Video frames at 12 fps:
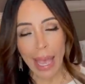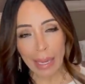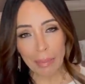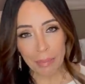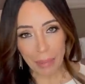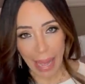
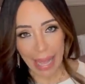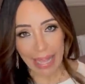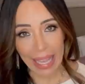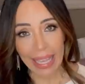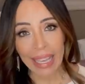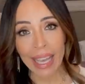and
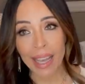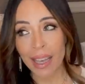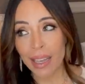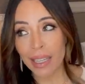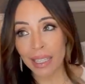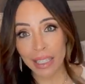buying
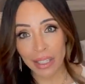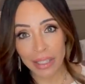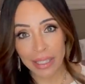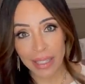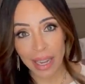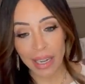
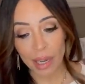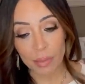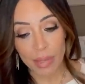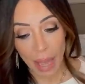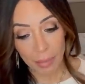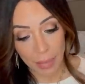clearance
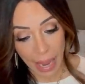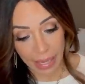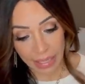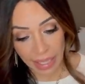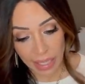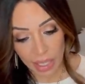items. I'm
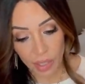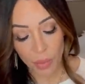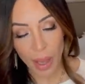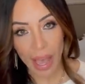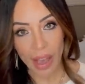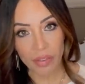not kidding you.
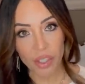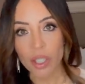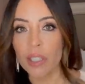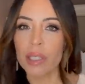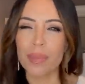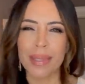After
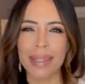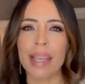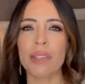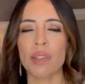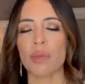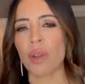Christmas,
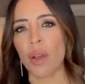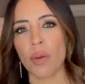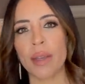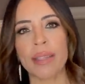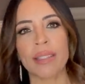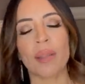as you know,
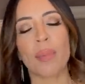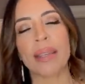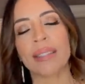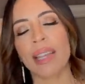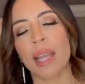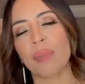is the
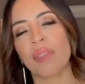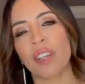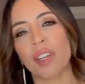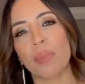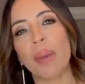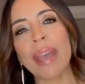best time of year
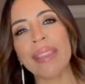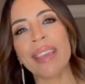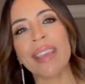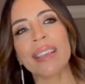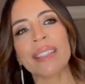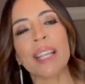to buy
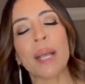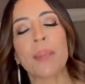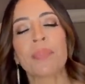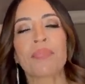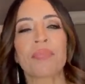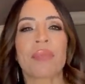things.
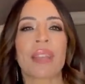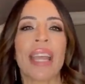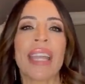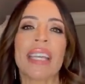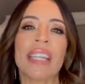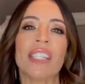
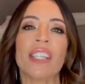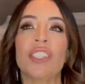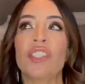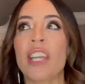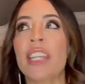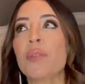And
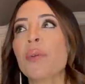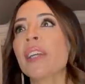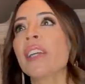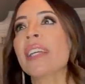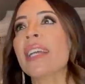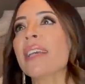
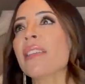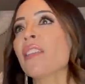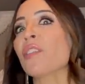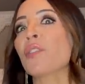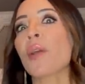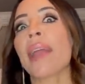January,
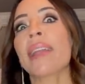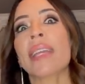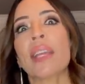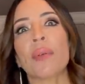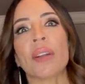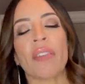they're trying to
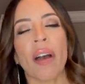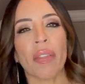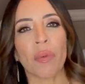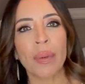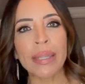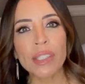get rid of all the
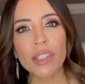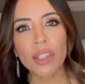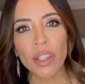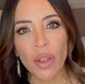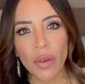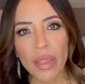winter
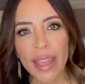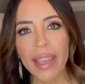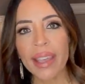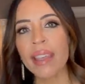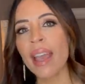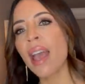
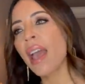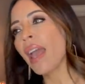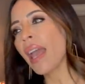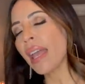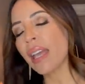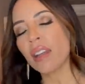clothing
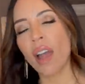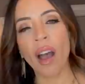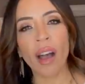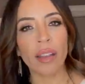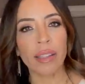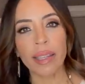and
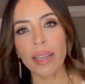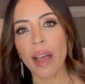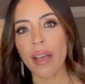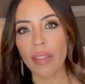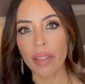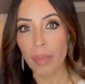Holland,
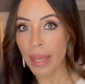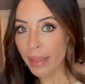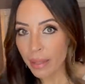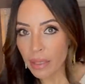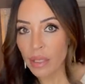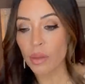all the
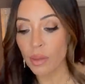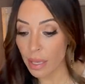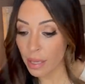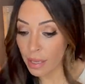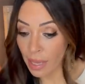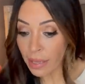bathing suits.
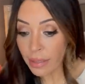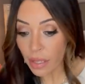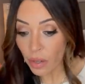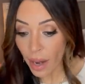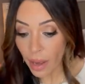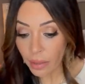Yes,
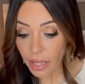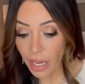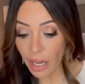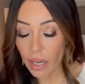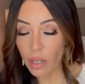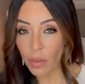they're out
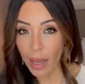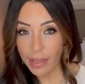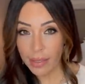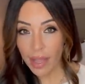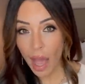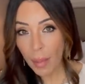there. You
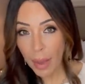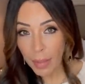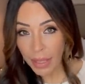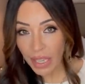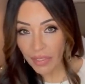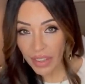guys saw my
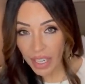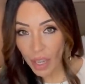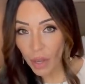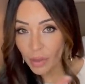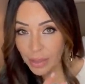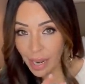Monday
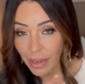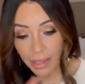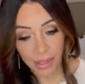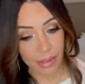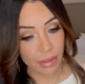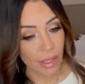video,
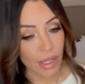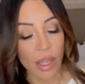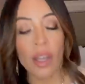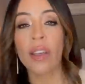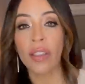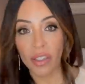Target.
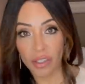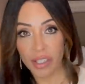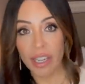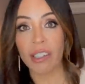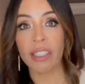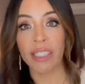They're
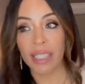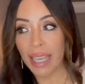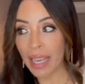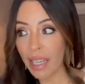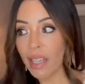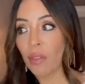starting to
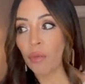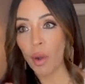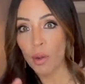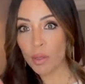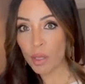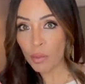get
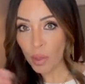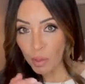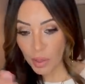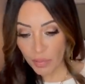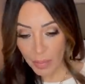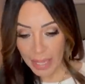rows and
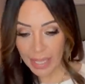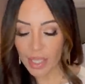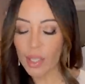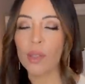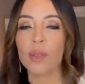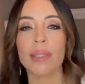rows of bathing
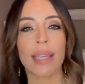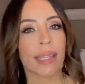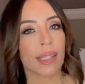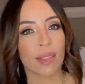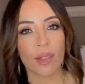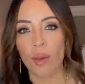suits and
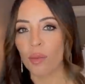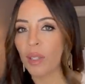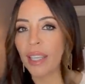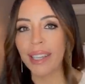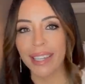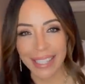it's only
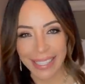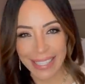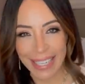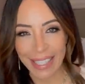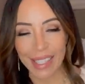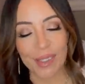gonna
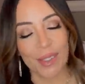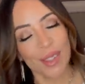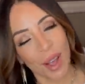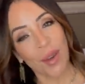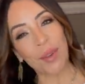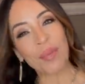continue.
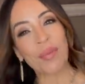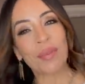So